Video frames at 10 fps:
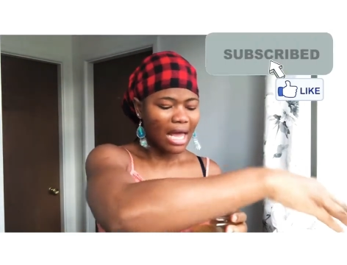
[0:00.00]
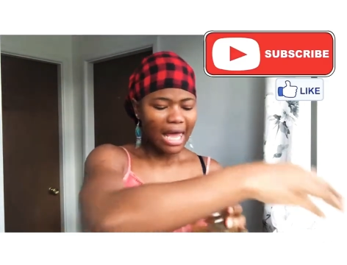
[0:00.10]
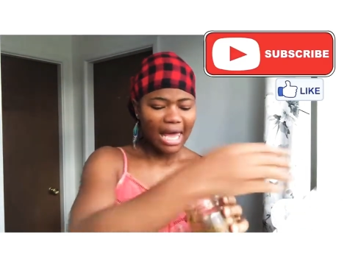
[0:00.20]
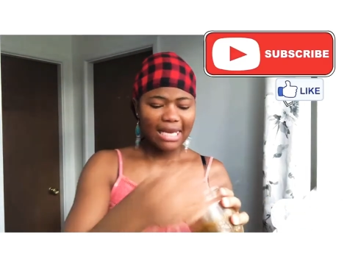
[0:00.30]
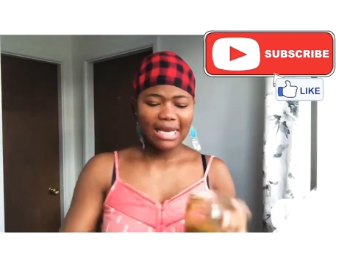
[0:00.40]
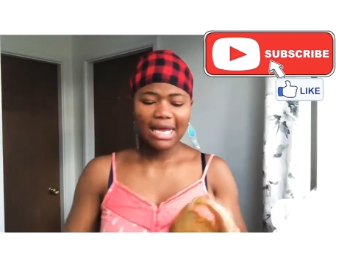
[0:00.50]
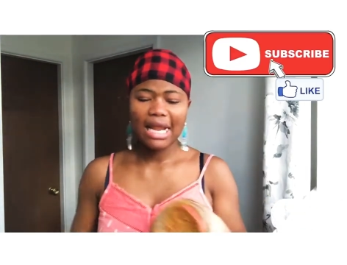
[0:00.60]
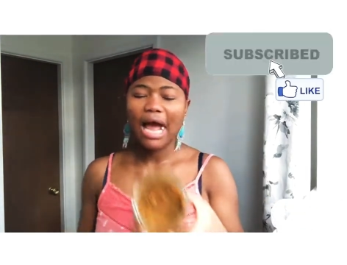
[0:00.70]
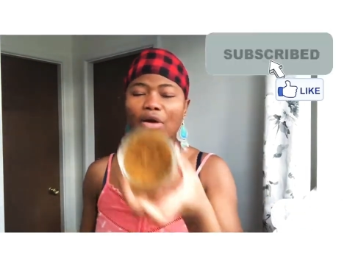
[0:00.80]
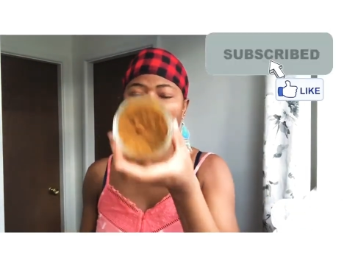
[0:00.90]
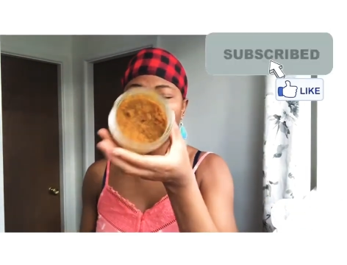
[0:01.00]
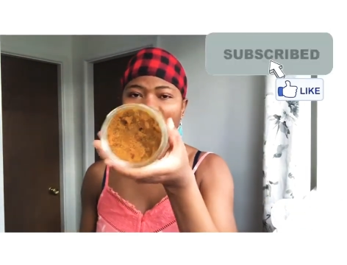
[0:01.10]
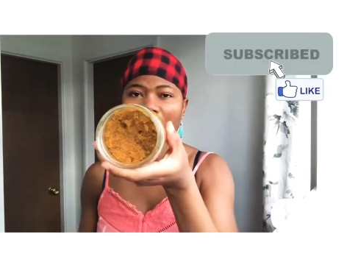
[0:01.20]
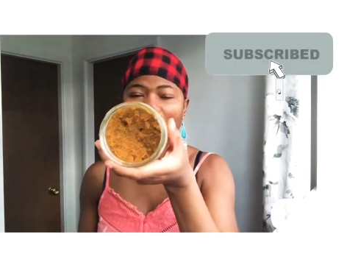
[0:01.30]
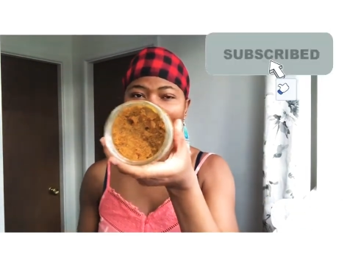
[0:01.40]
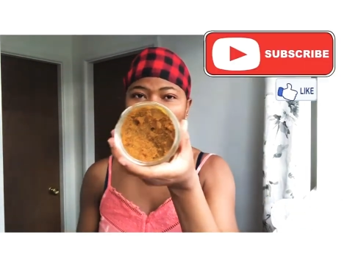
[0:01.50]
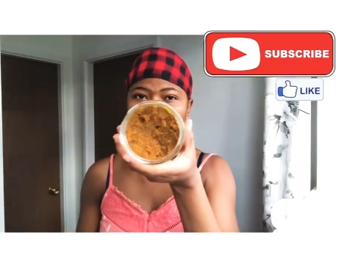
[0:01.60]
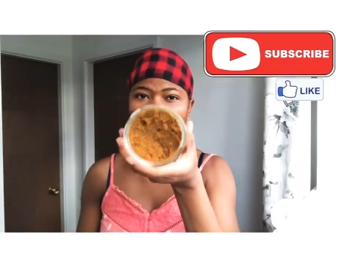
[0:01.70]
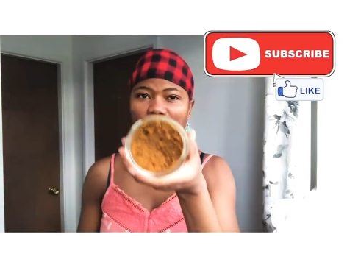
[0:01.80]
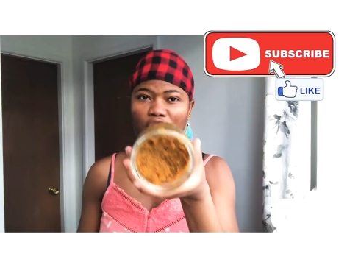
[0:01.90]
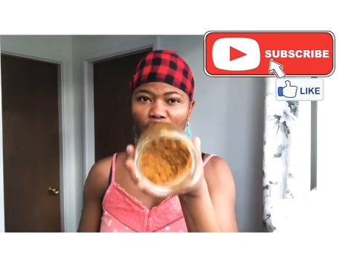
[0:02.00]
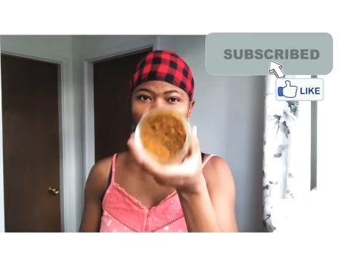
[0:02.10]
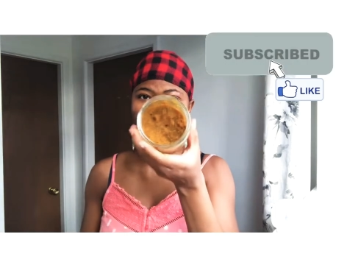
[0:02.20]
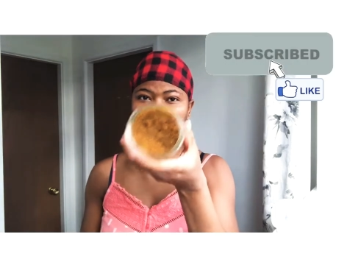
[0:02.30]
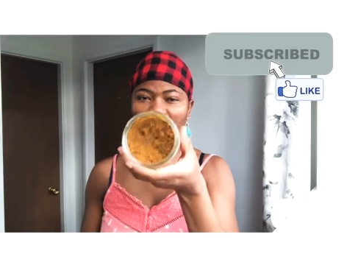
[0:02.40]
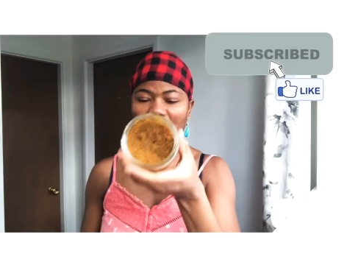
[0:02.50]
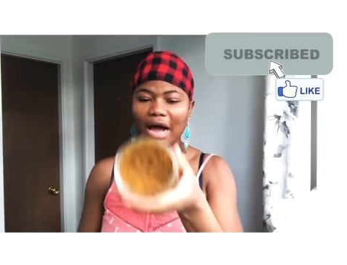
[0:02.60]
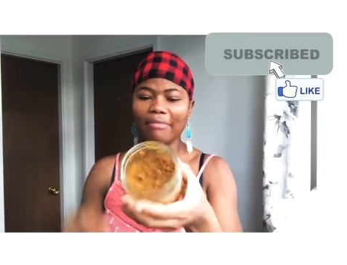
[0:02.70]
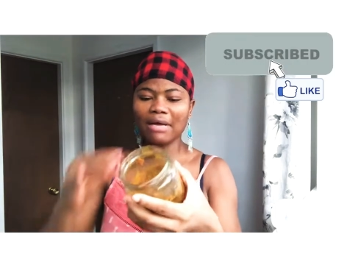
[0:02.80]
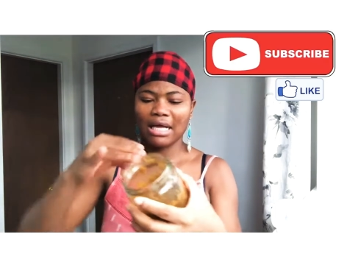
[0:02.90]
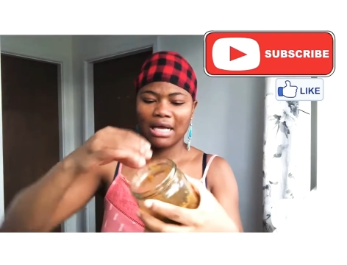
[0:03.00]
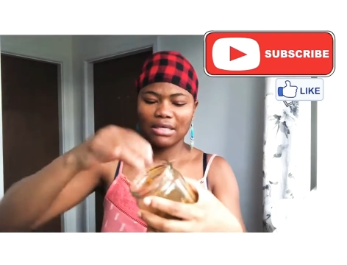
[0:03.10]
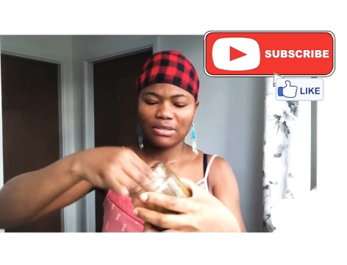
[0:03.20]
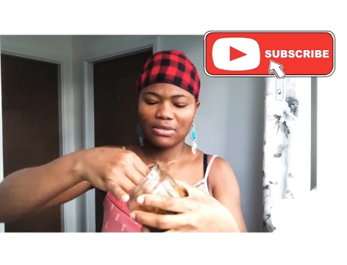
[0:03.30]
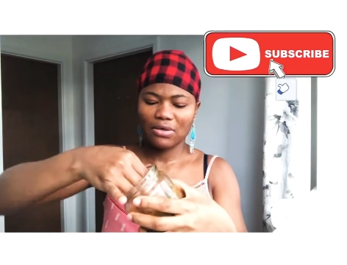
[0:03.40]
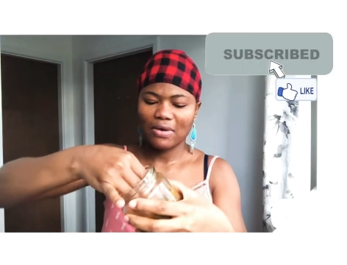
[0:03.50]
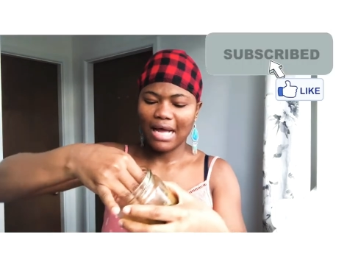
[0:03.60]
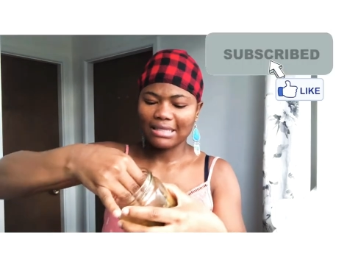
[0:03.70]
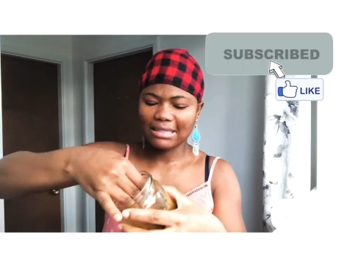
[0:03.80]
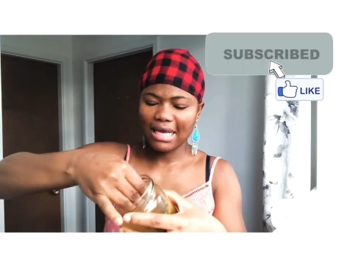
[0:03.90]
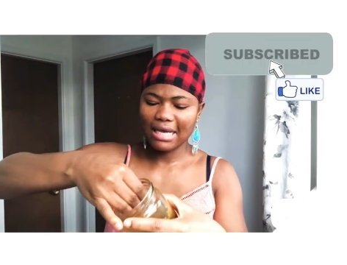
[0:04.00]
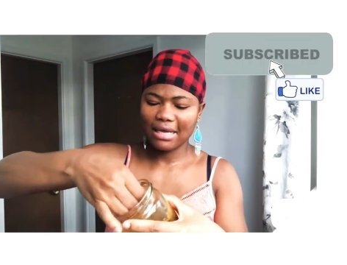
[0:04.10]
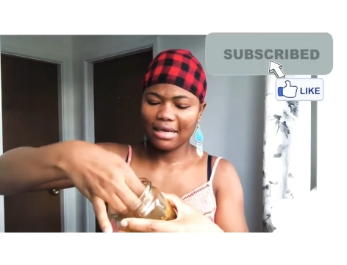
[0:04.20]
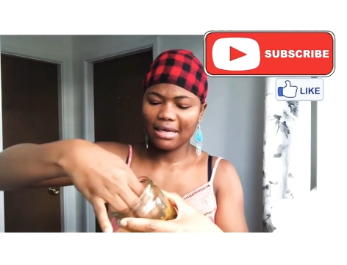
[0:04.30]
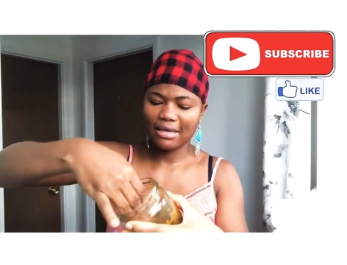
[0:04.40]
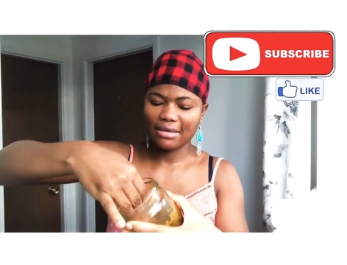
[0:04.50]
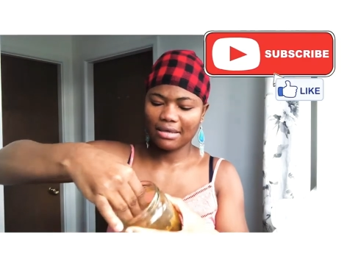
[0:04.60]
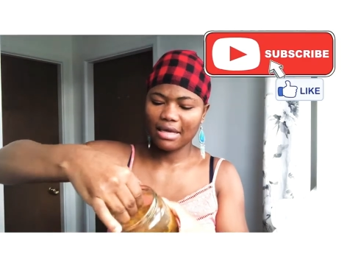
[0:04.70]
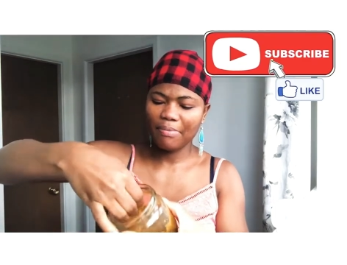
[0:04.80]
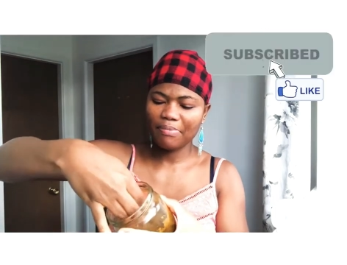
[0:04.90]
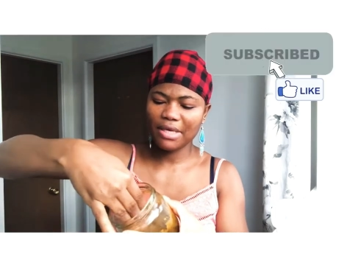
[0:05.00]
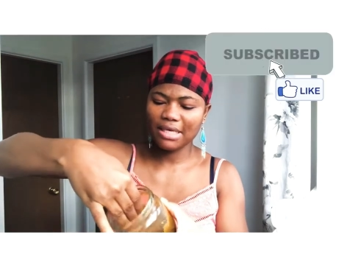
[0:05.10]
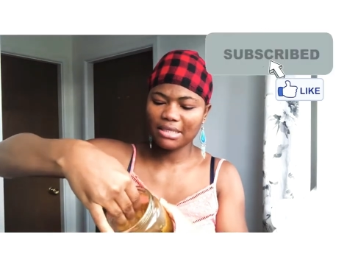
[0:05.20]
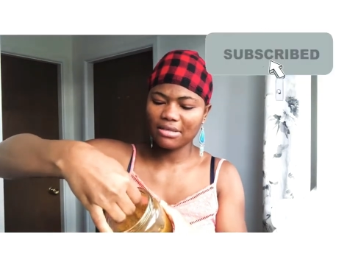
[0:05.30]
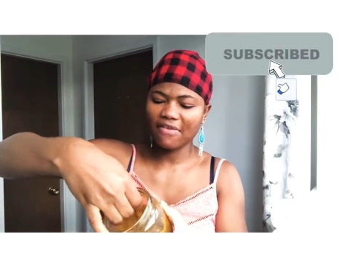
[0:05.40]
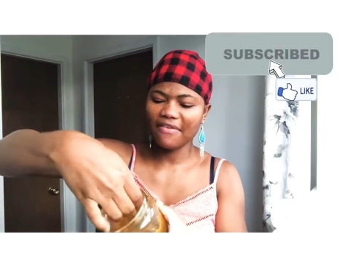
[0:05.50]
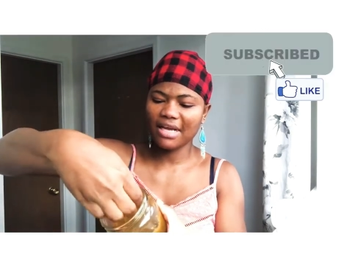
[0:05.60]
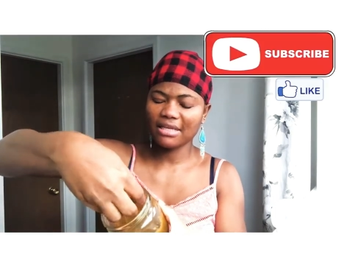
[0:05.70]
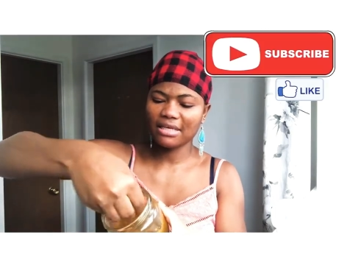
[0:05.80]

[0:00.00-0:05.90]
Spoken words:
And then I'm using the sugar scrub. So I take a piece of it.